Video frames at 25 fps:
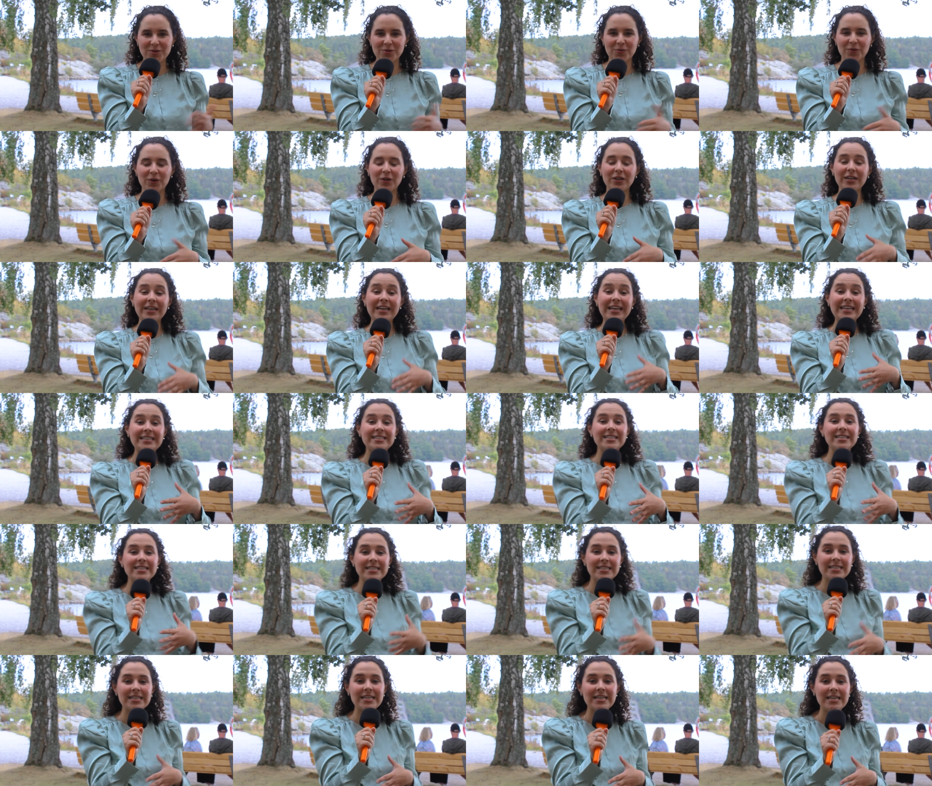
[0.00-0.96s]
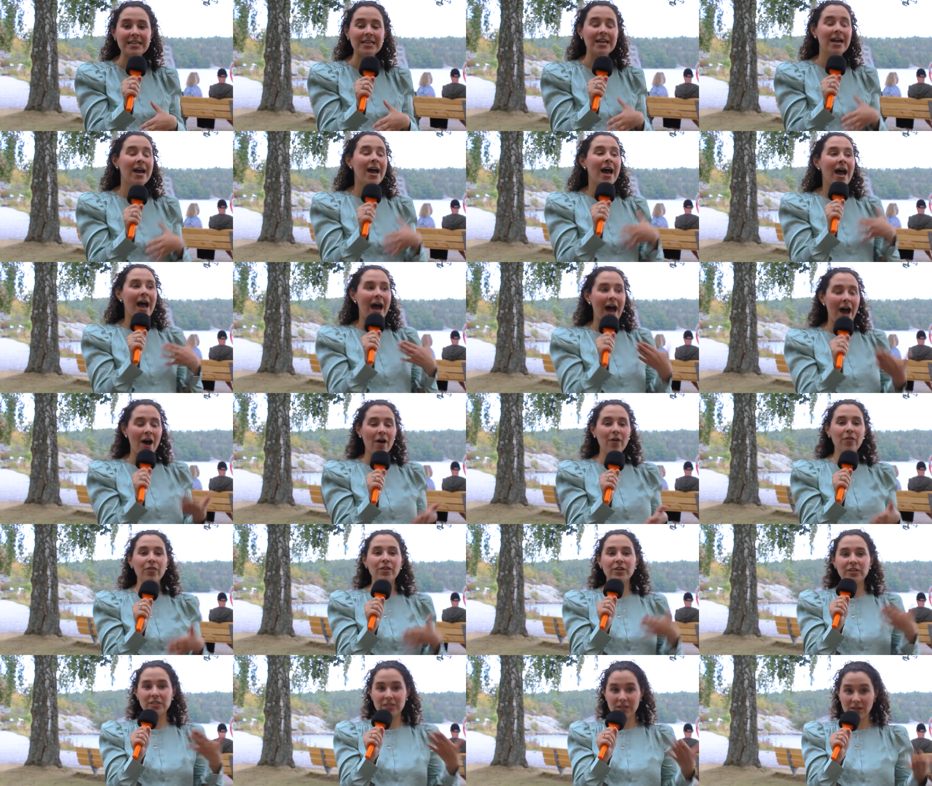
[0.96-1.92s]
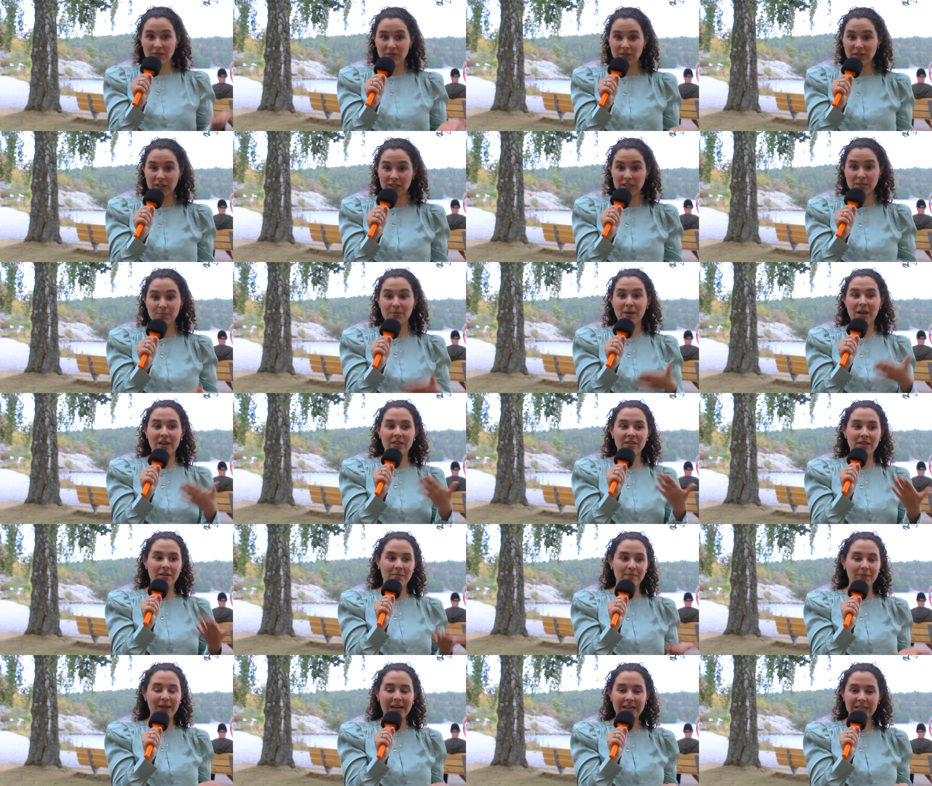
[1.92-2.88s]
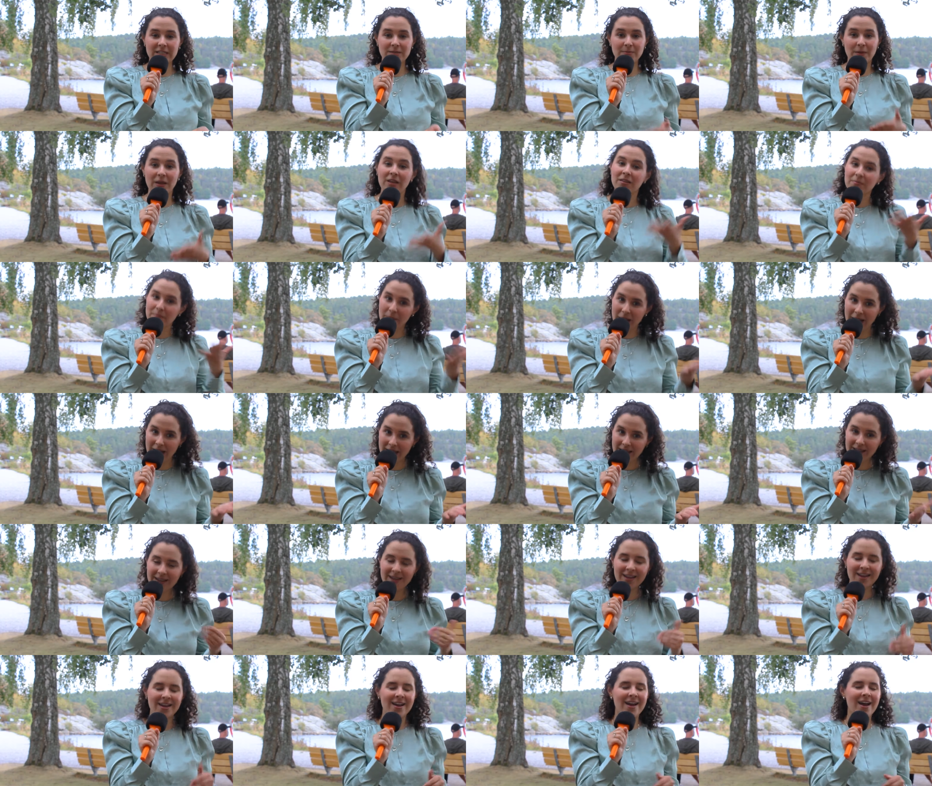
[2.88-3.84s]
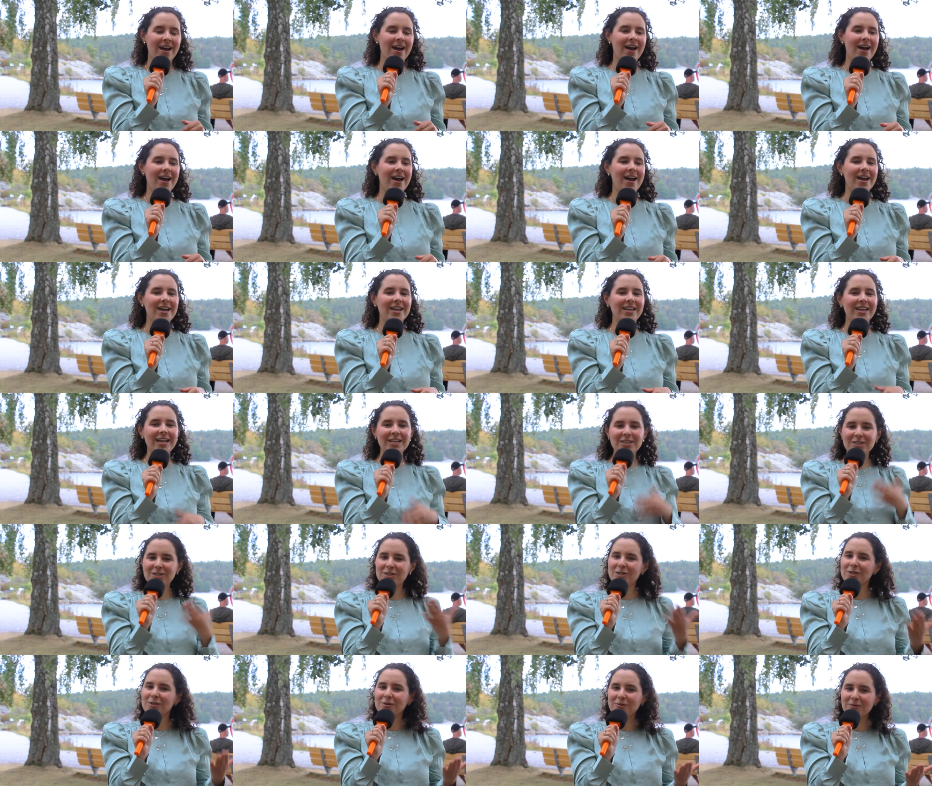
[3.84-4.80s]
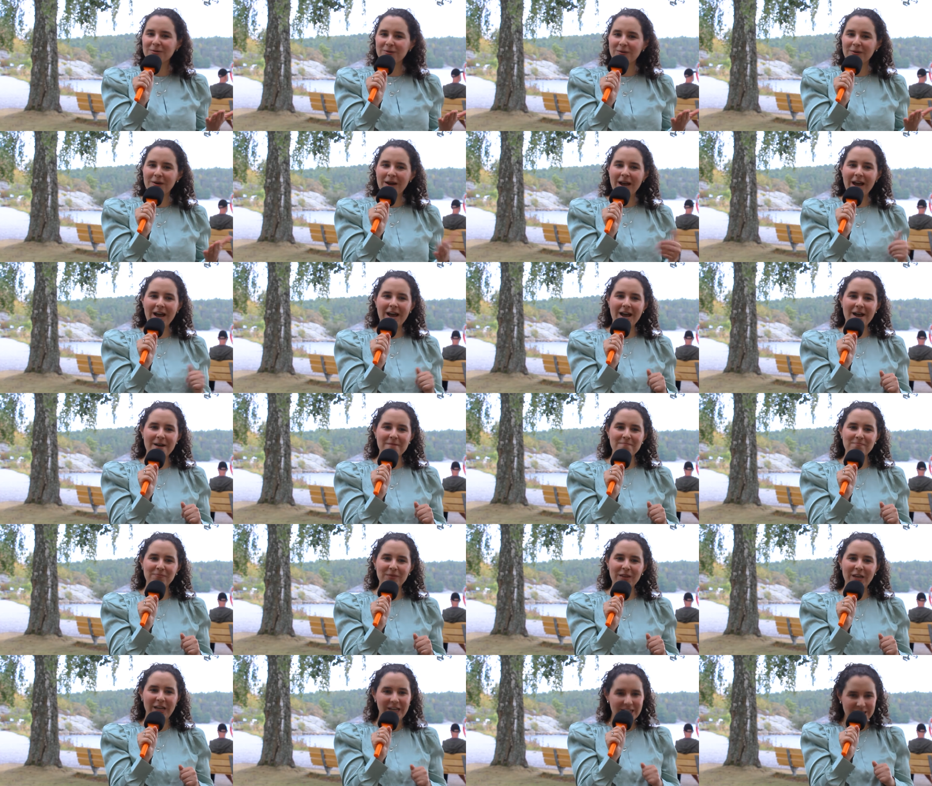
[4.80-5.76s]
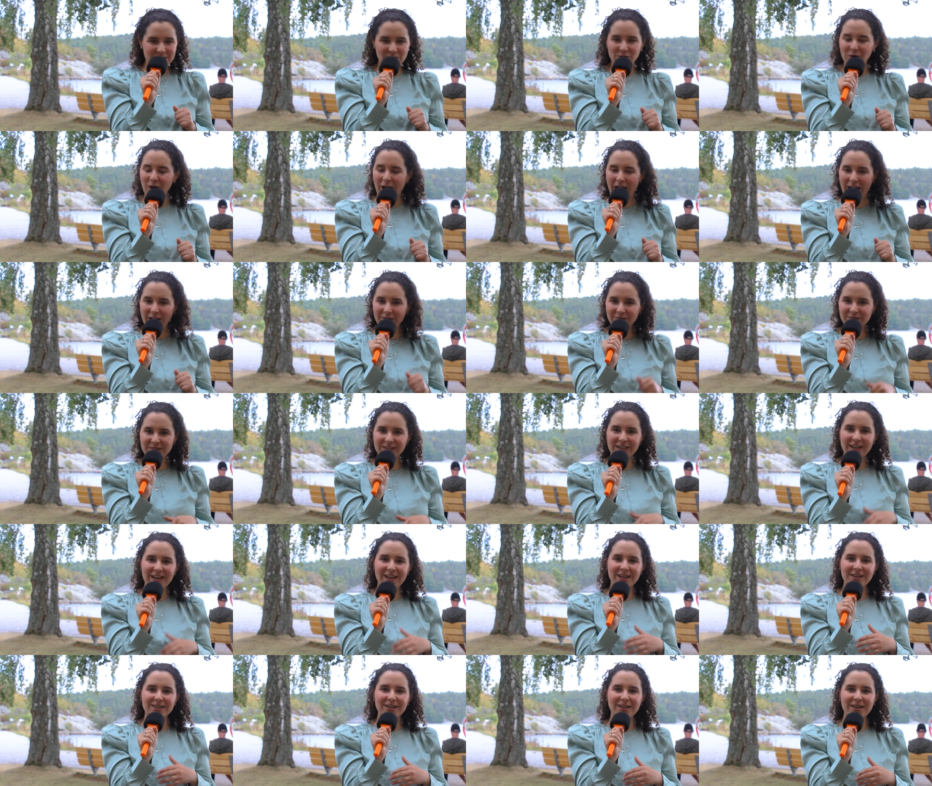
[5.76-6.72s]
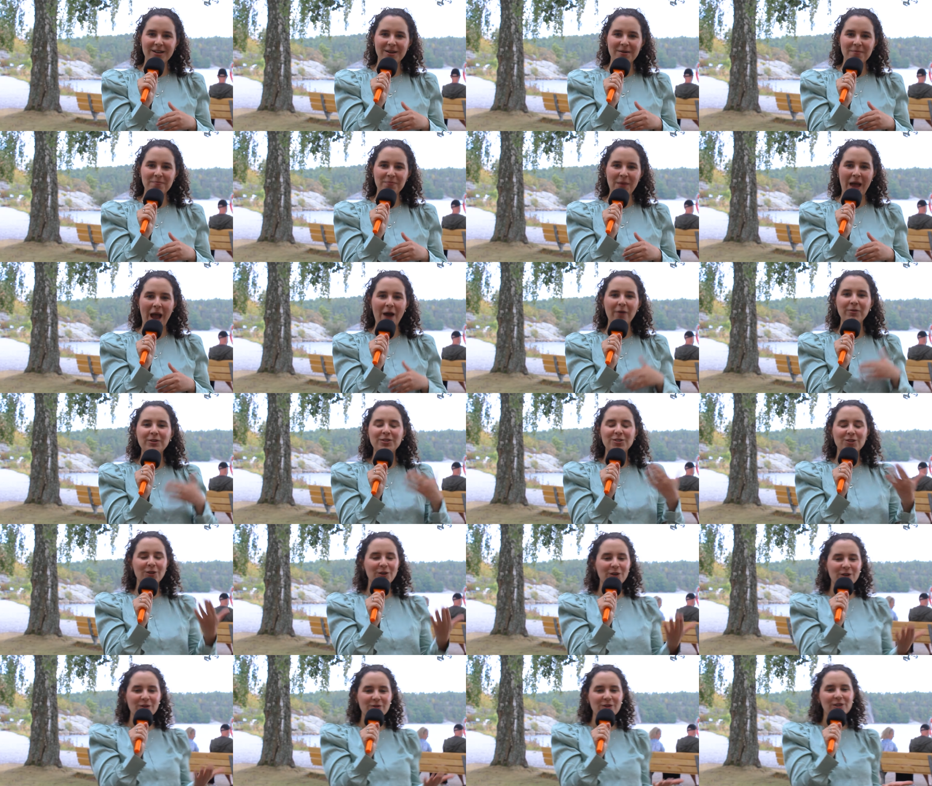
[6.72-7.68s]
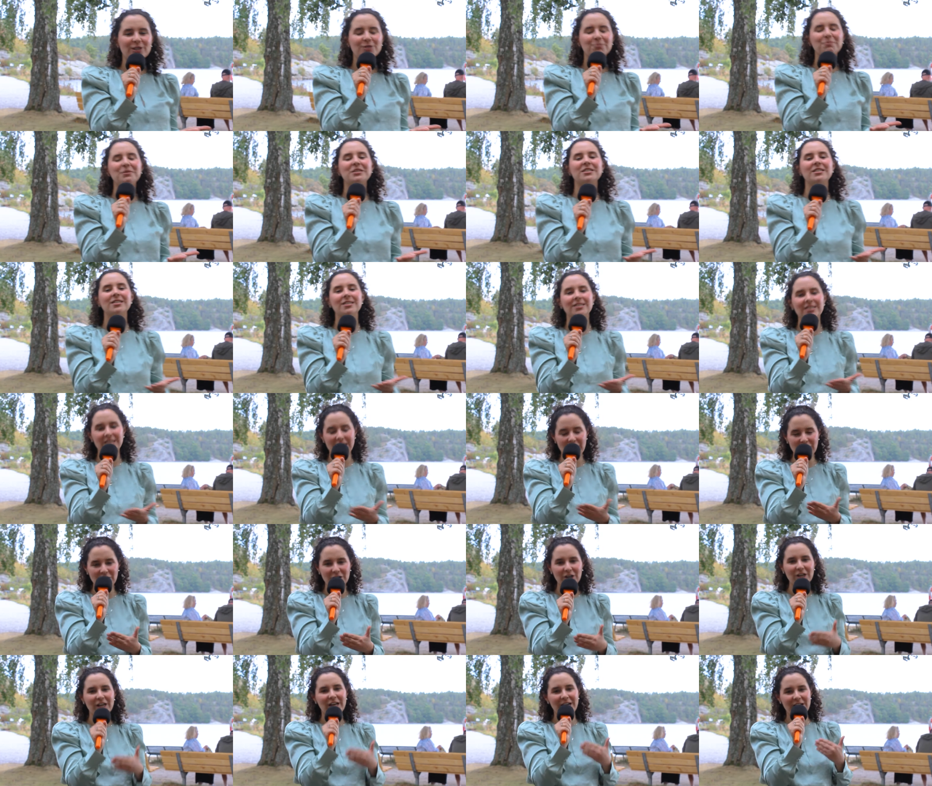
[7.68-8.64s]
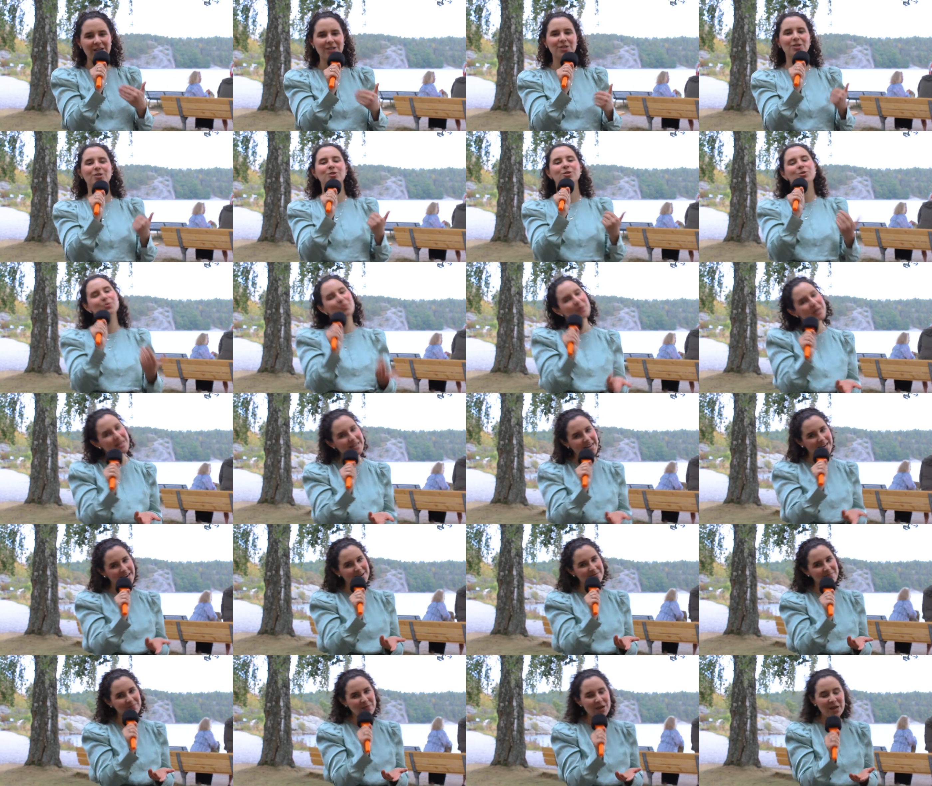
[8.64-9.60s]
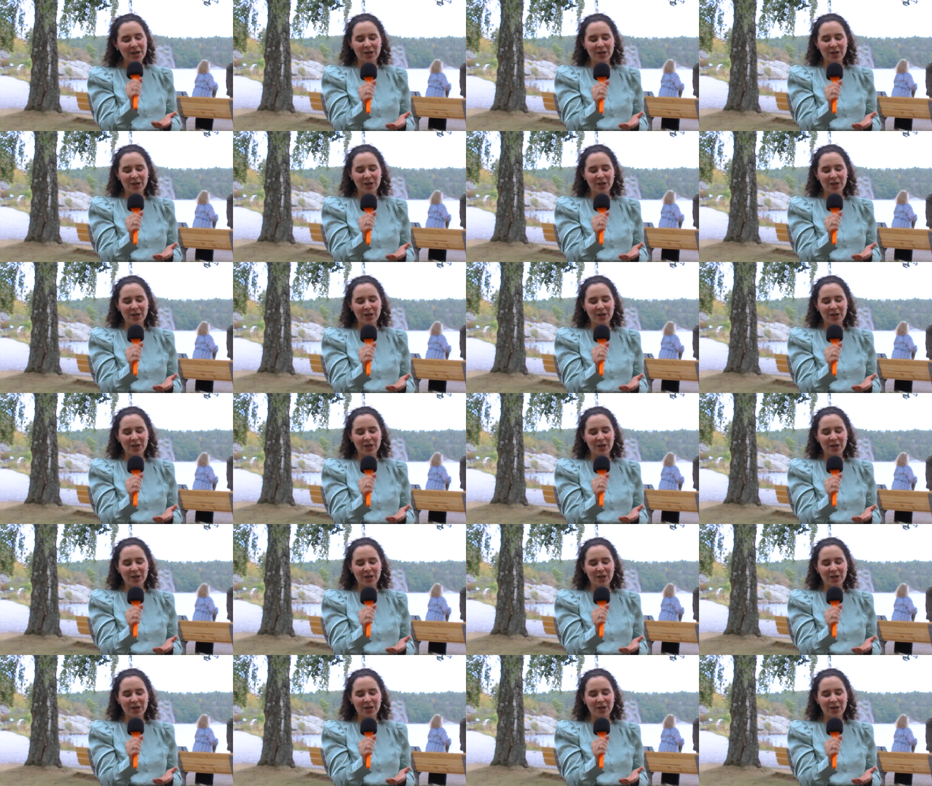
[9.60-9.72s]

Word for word: So we're going to get to see how the silversmith and blacksmith, Mike, uh, gets to do um, his craft and um, how he started this business here in Sweden.